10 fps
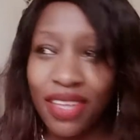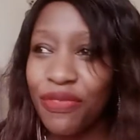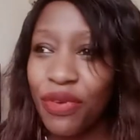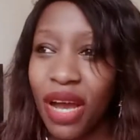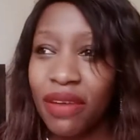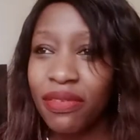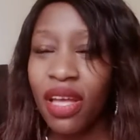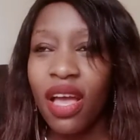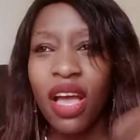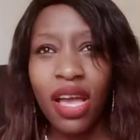If you have
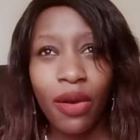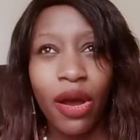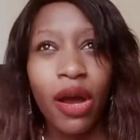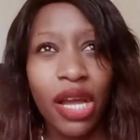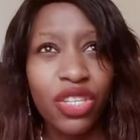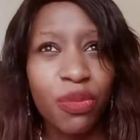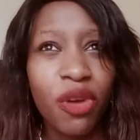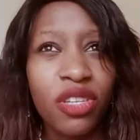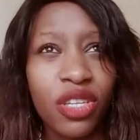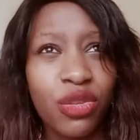
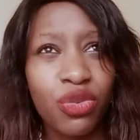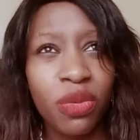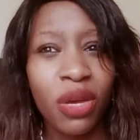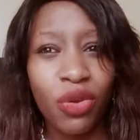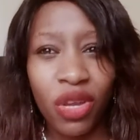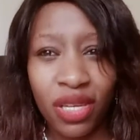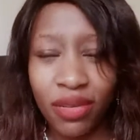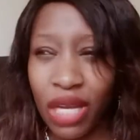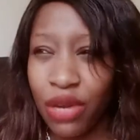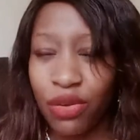antibiotics which will okay,
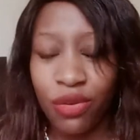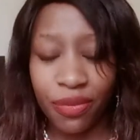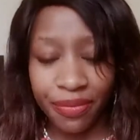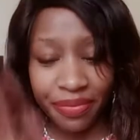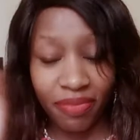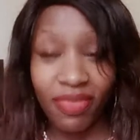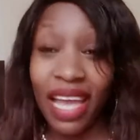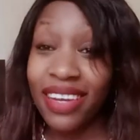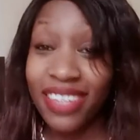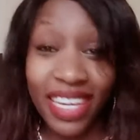I don't know,
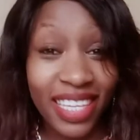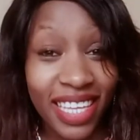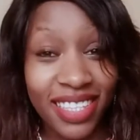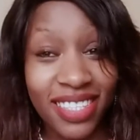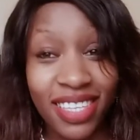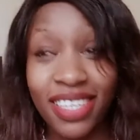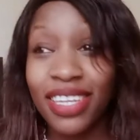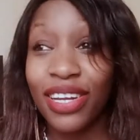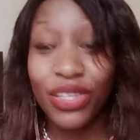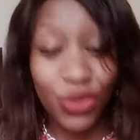I rarely get sick
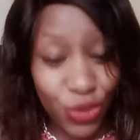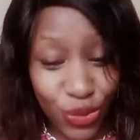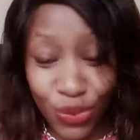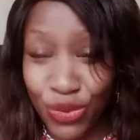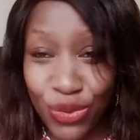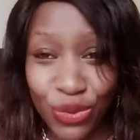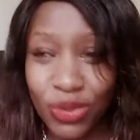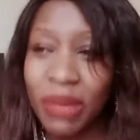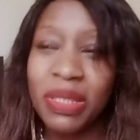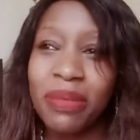and so
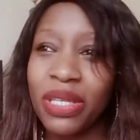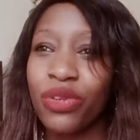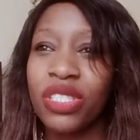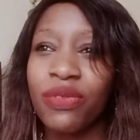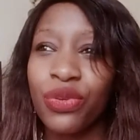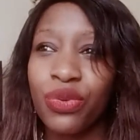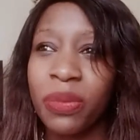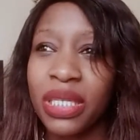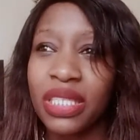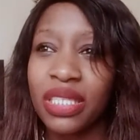sometimes I don't even know
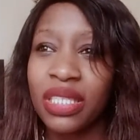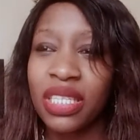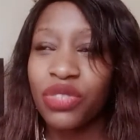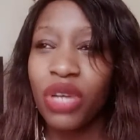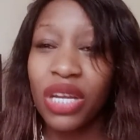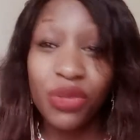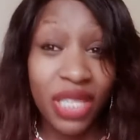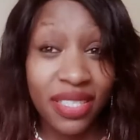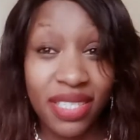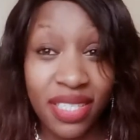medicines. But don't have
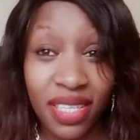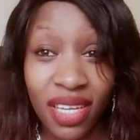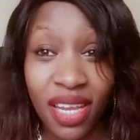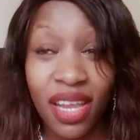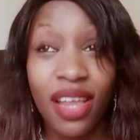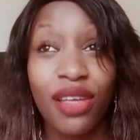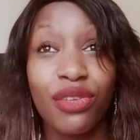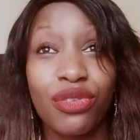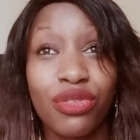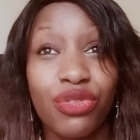cetirizine
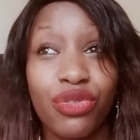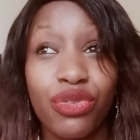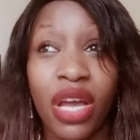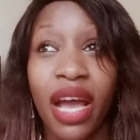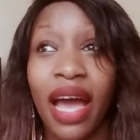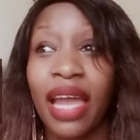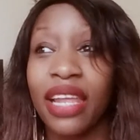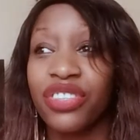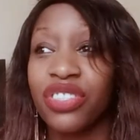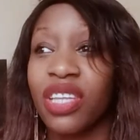due to
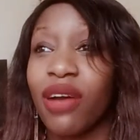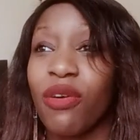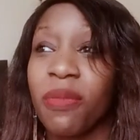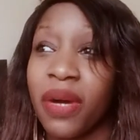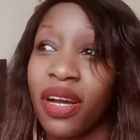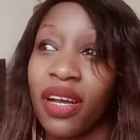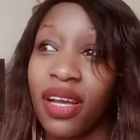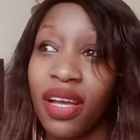allergies na homa.